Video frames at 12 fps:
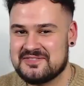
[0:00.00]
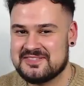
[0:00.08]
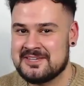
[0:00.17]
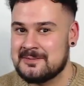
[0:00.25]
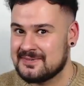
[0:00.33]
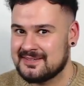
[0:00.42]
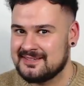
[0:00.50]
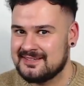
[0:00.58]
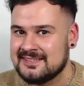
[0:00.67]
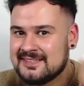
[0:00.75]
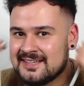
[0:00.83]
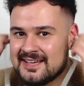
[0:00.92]
After
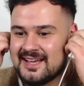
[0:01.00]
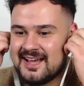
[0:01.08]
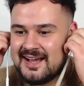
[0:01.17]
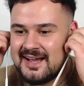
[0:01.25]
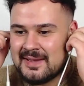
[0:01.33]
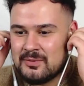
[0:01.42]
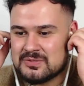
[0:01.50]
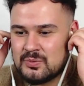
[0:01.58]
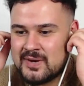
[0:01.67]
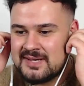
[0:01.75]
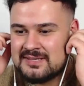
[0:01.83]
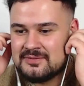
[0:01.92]
Impikan, I was
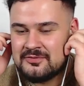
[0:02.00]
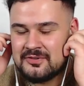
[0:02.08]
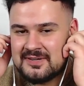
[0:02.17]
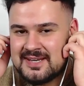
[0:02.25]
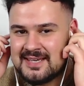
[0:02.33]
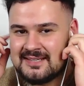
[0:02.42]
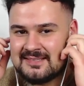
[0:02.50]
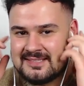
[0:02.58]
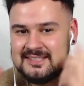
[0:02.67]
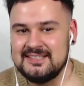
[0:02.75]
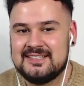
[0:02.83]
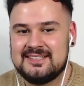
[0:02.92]
waiting for that.
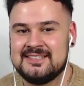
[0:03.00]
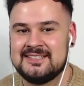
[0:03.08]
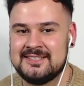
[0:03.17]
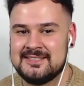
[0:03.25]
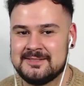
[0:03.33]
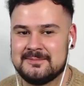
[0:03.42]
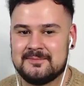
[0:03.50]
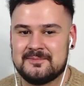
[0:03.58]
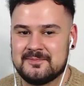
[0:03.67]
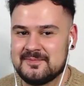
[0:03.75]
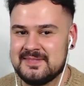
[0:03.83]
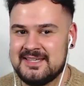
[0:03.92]
Um,
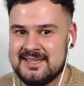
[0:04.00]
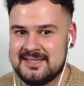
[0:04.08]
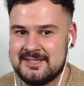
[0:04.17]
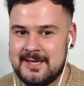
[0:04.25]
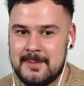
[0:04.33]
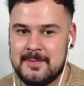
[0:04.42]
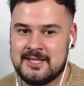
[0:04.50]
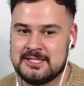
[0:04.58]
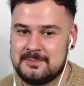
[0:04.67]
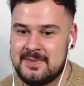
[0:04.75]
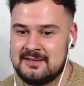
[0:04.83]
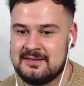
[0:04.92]
yeah, I'm
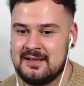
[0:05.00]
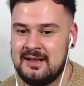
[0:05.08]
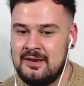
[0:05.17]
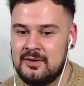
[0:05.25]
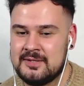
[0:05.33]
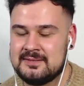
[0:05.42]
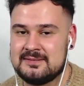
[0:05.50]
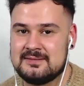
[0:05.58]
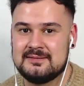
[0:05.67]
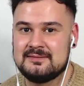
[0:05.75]
expecting a lot.